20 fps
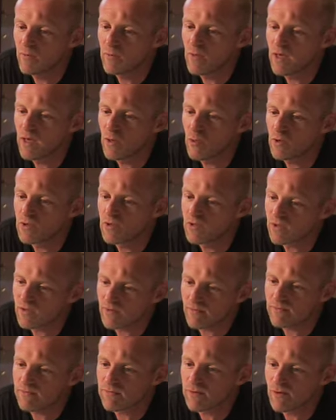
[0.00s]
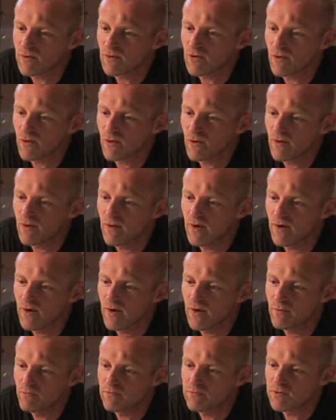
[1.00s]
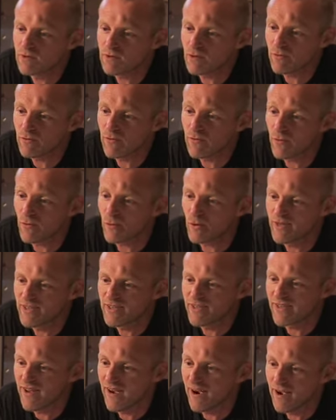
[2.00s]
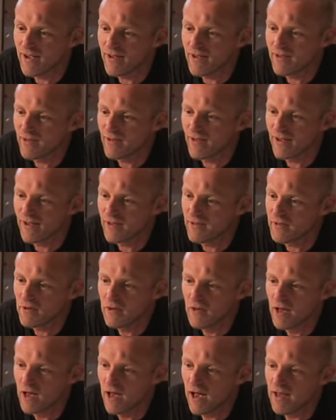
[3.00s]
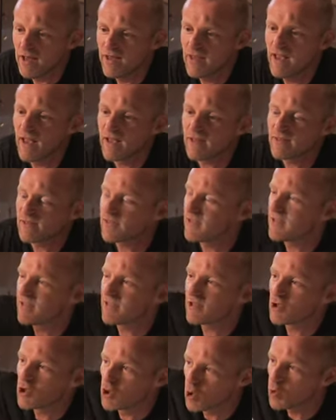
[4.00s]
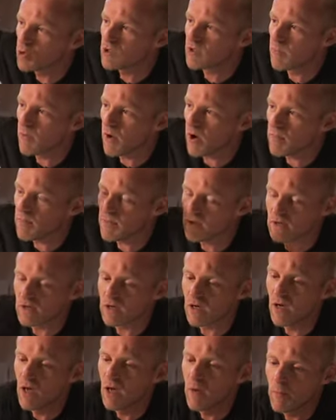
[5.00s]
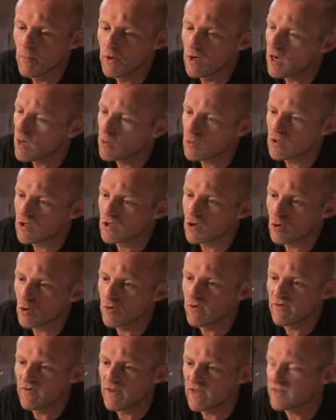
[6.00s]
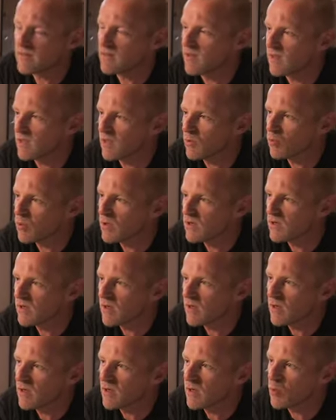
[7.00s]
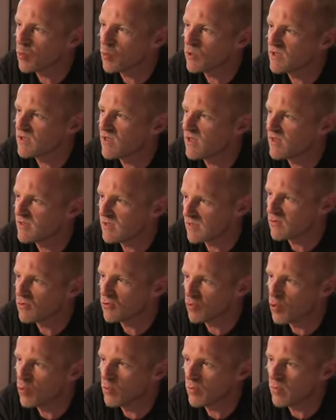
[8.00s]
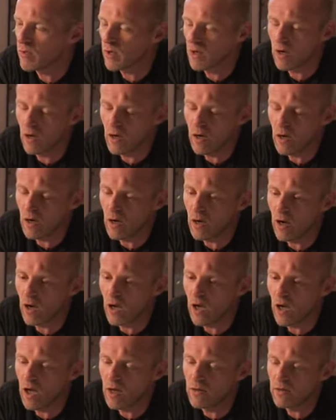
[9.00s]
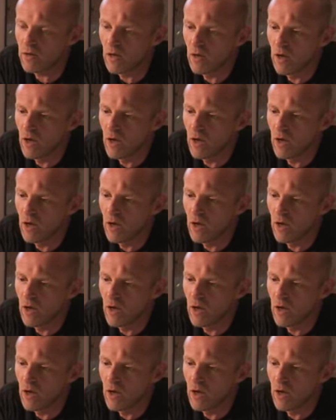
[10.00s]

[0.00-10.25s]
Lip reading: he was sort of a crazy guy, and he has this huge apartment. But I was so fascinated with this room, and